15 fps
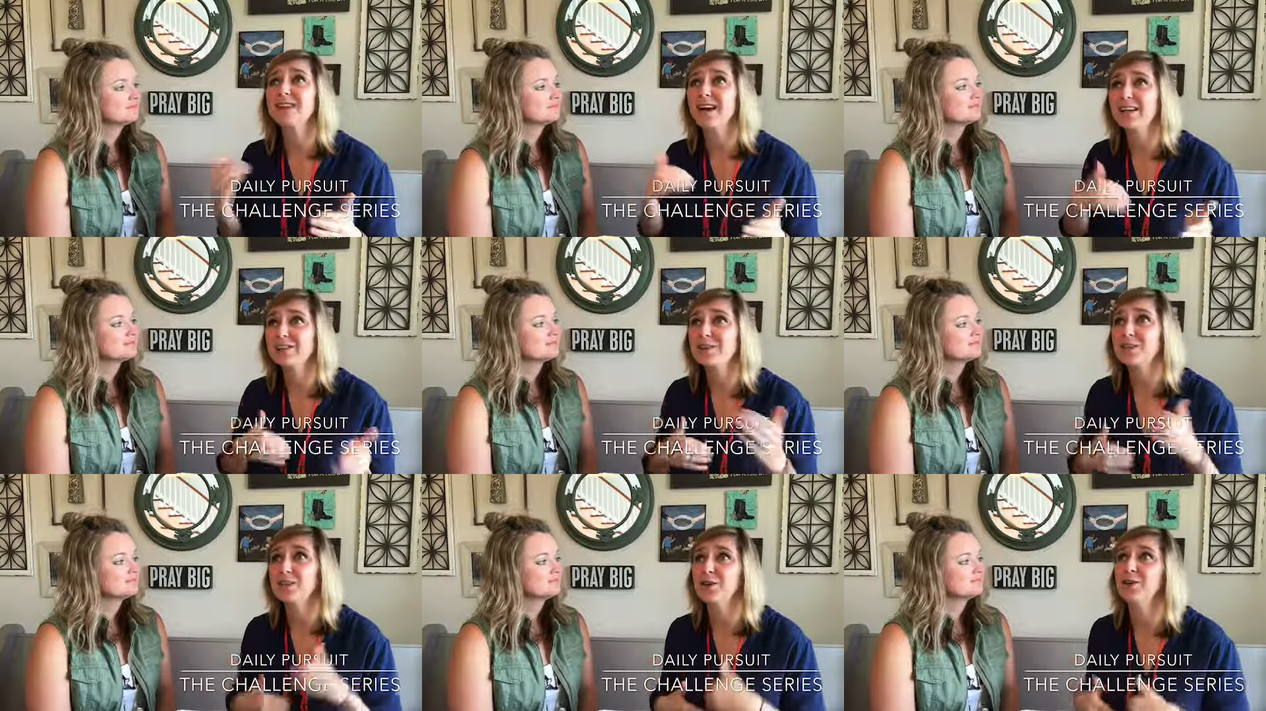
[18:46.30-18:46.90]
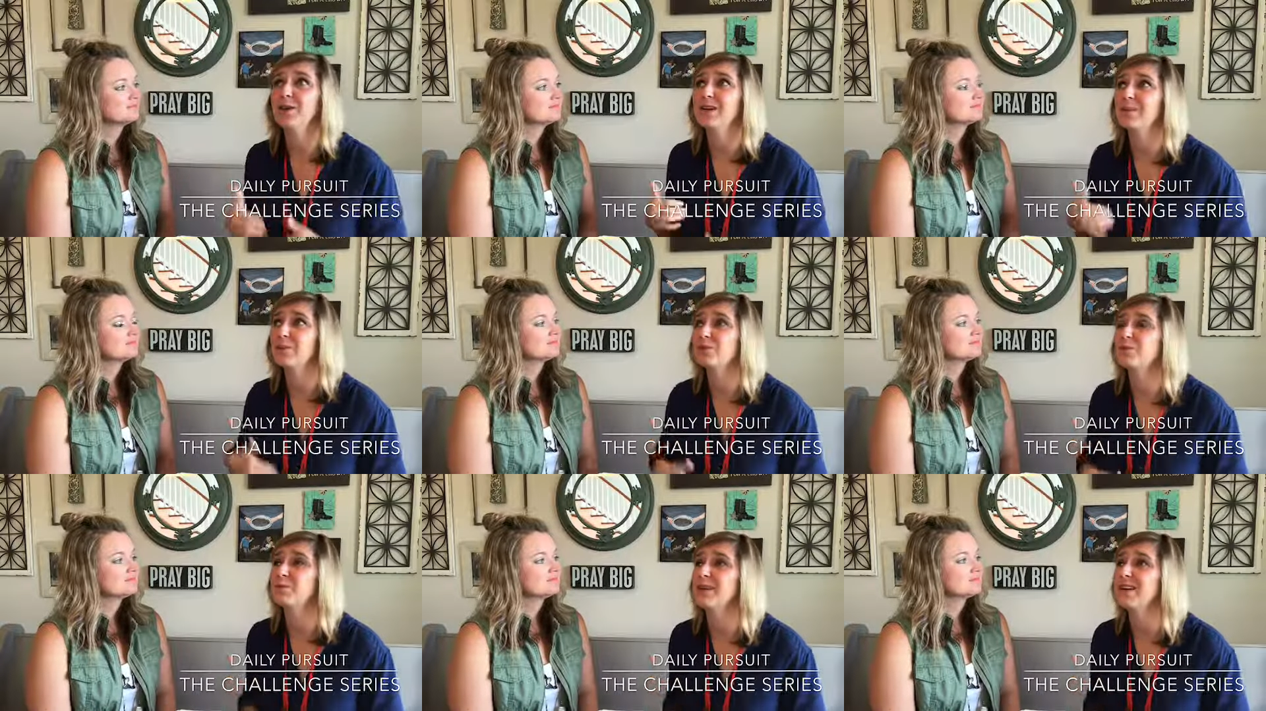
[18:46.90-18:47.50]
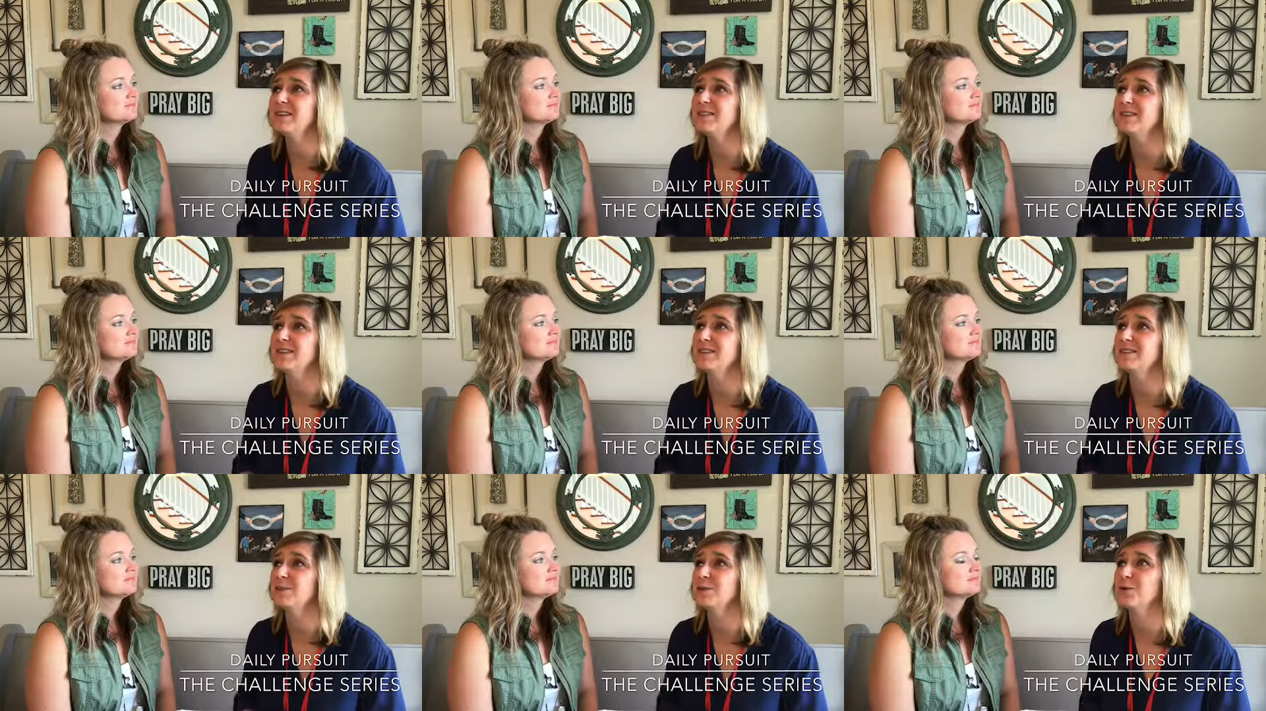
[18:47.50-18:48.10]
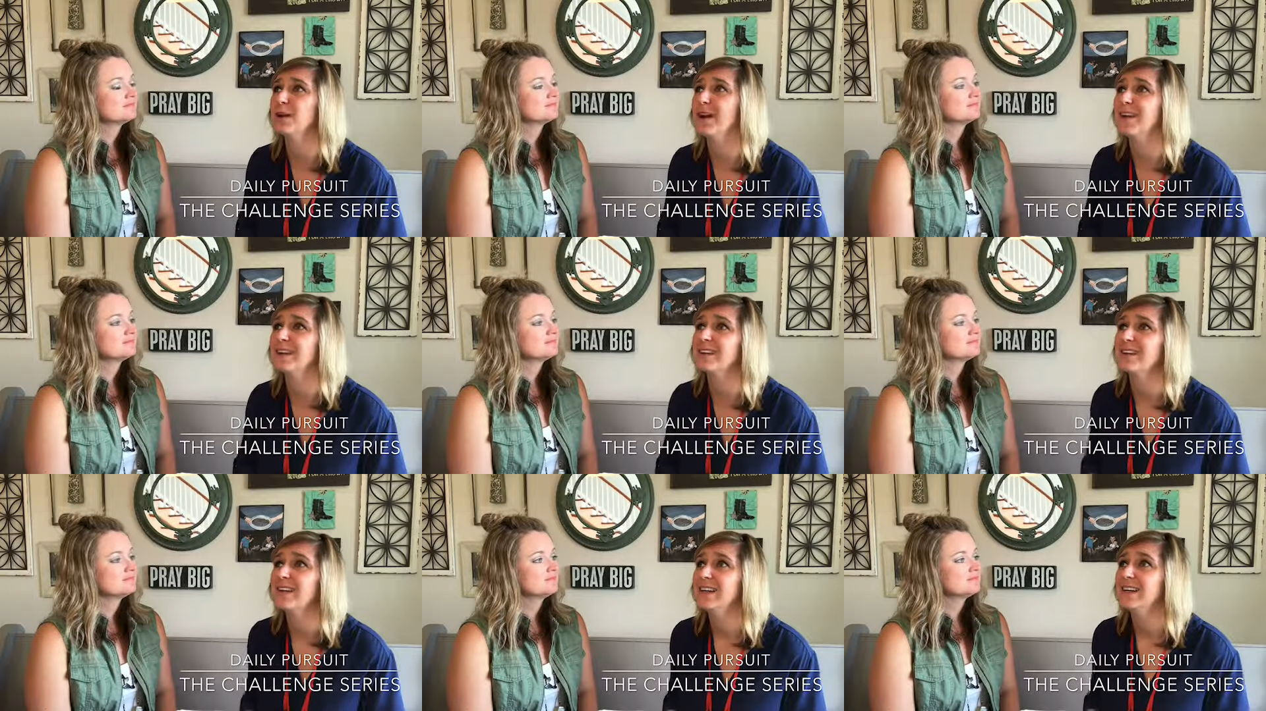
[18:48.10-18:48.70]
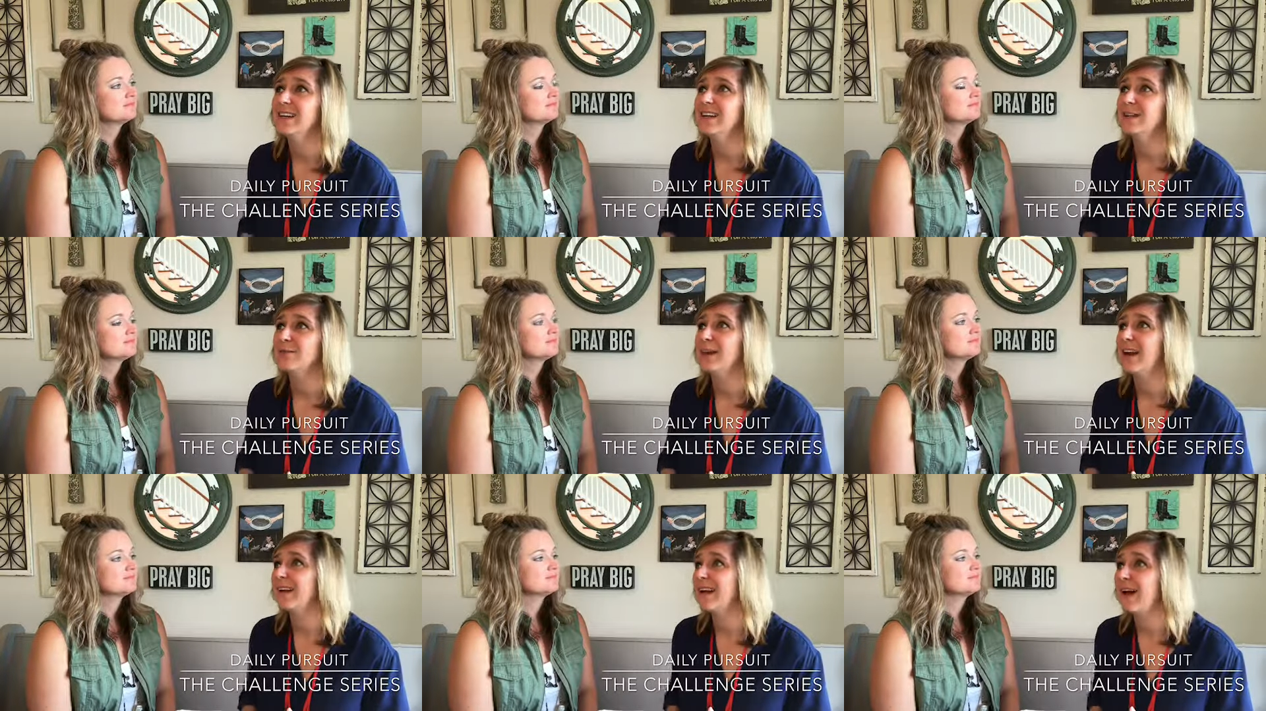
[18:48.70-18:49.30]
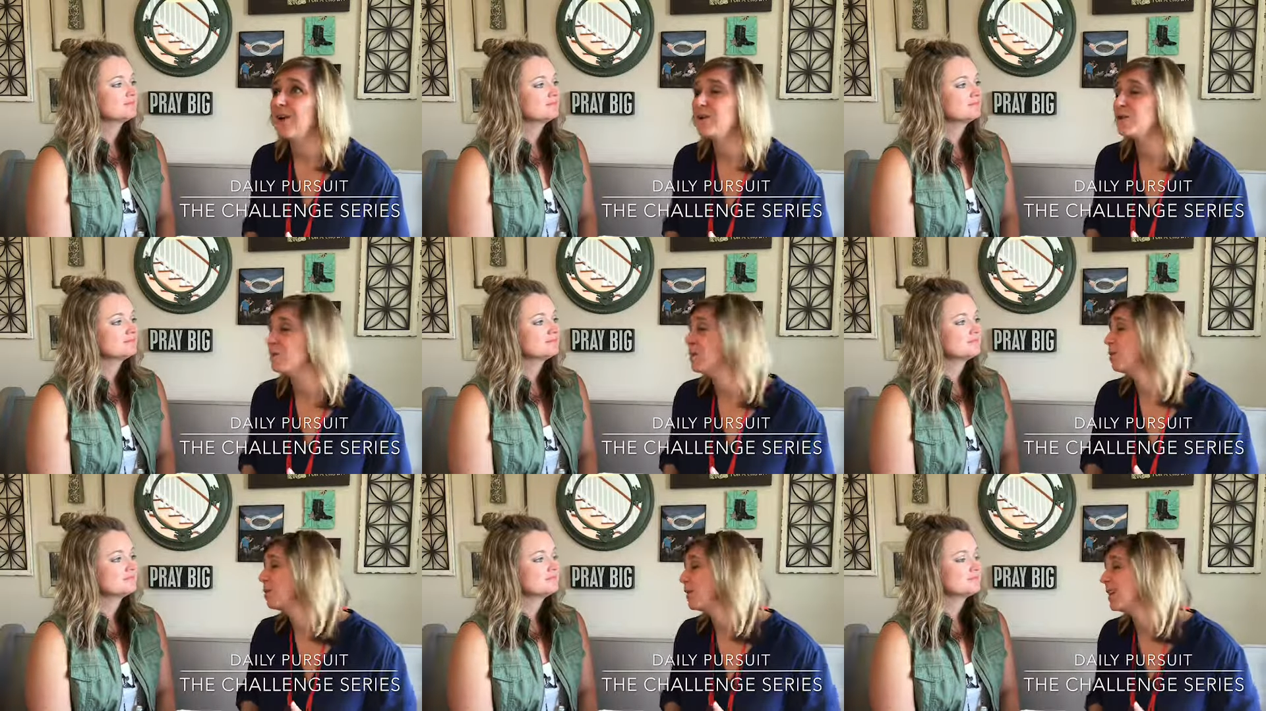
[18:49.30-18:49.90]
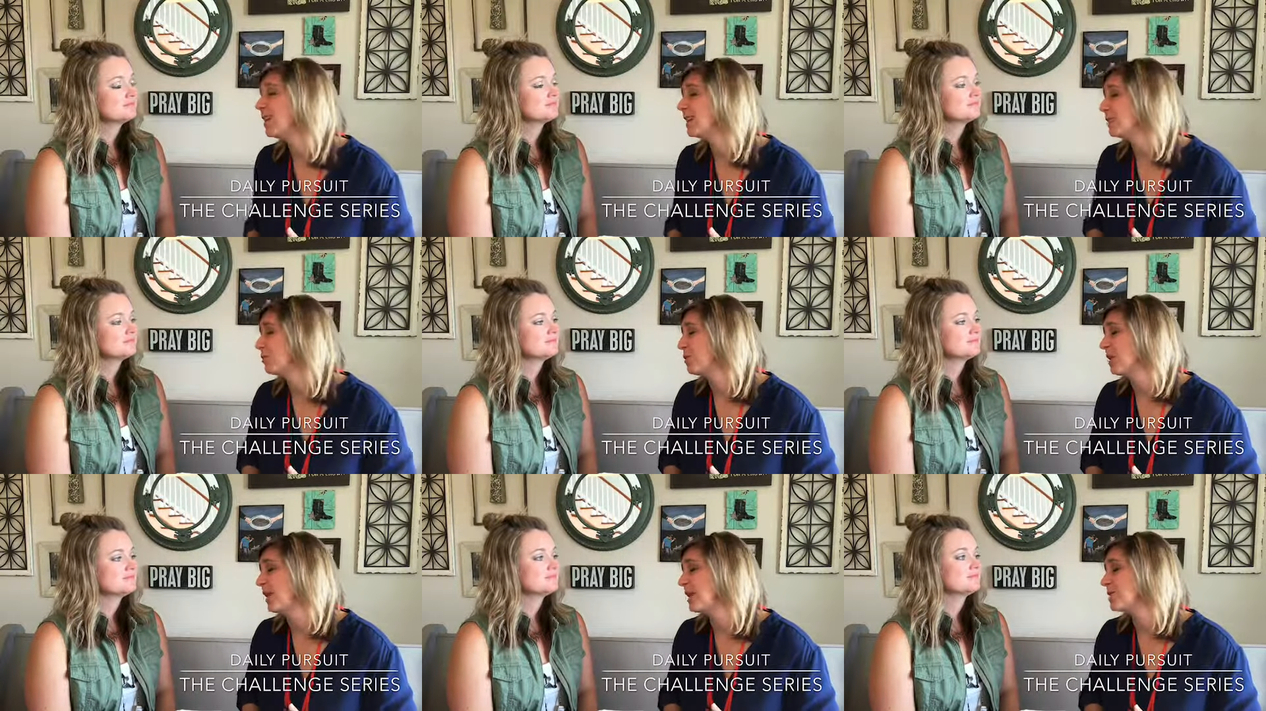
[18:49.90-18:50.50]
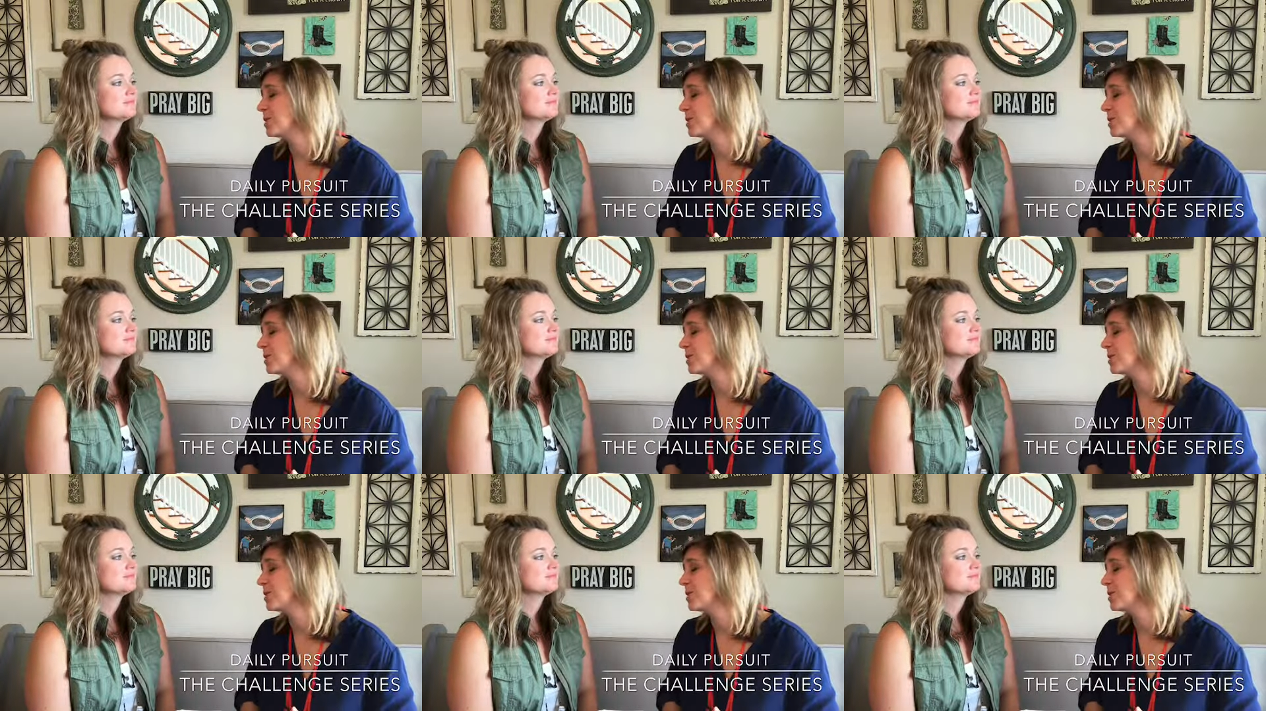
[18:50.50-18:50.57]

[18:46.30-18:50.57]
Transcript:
Speaker 1: touching you in those places. So like, right now it's been pretty in the morning.